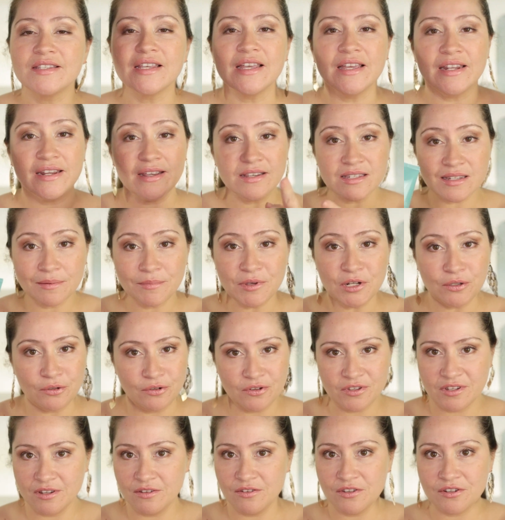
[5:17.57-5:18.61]
It is a mineral
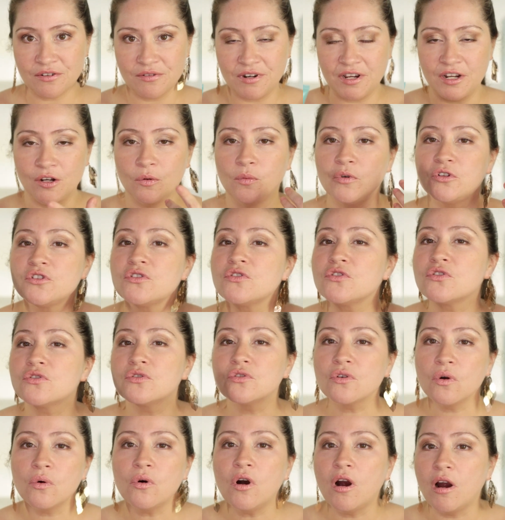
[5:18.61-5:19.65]
sunscreen, which is
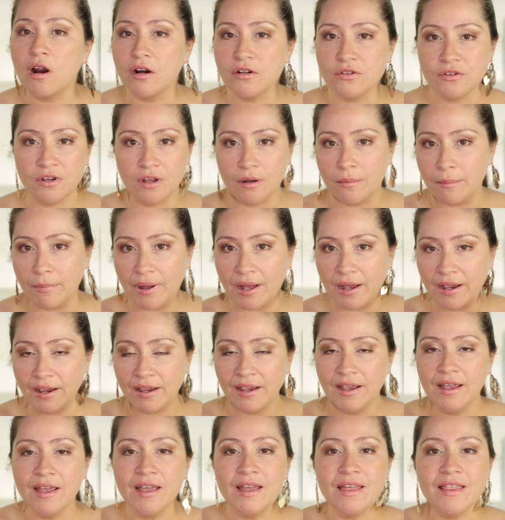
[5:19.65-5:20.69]
so hard to come
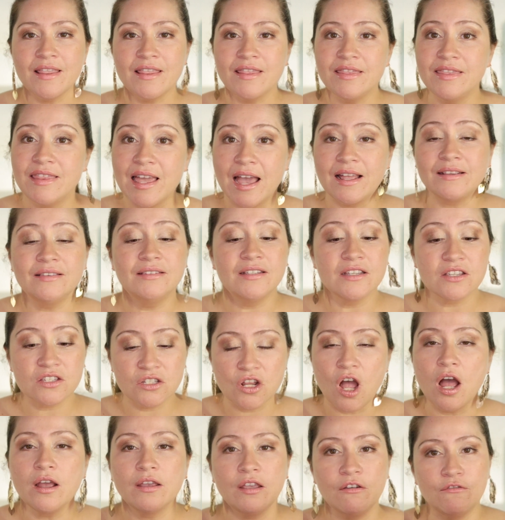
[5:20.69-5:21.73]
by, that does
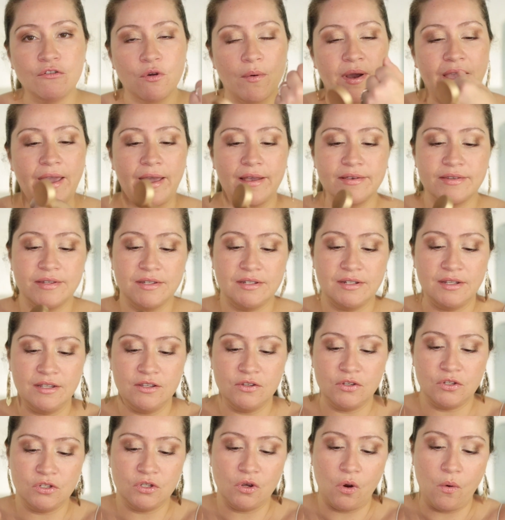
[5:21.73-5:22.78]
not give you a cast.
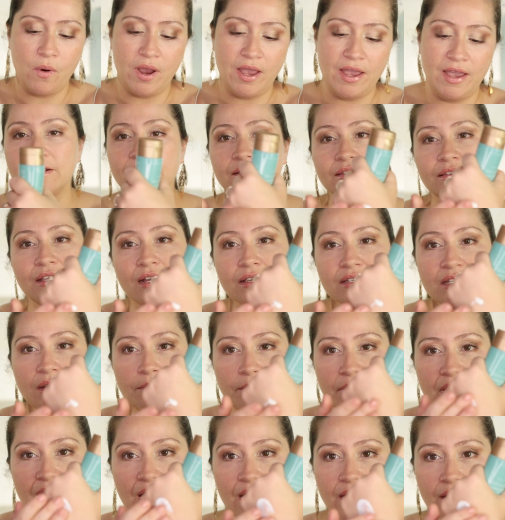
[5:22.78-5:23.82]
So it does
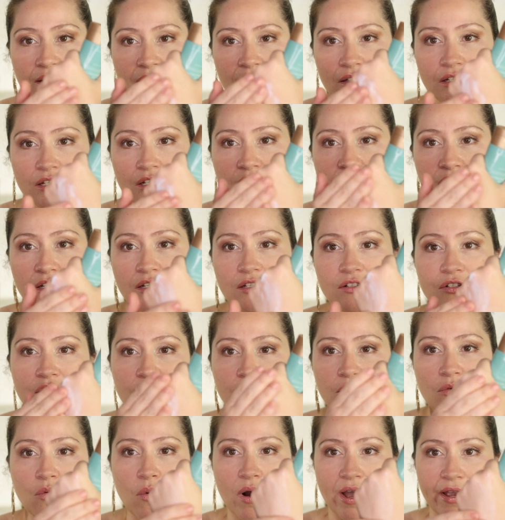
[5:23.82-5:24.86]
apply a
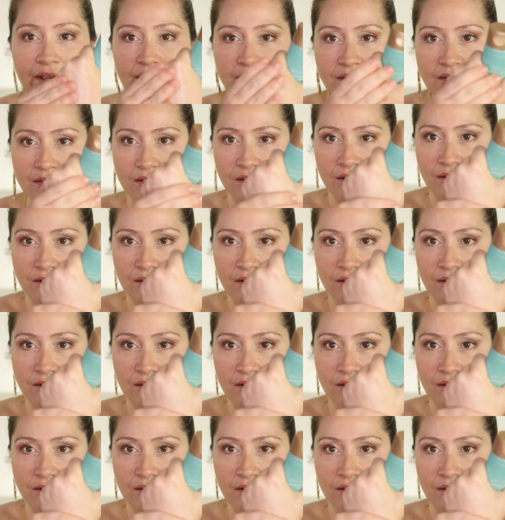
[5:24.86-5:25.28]
little white,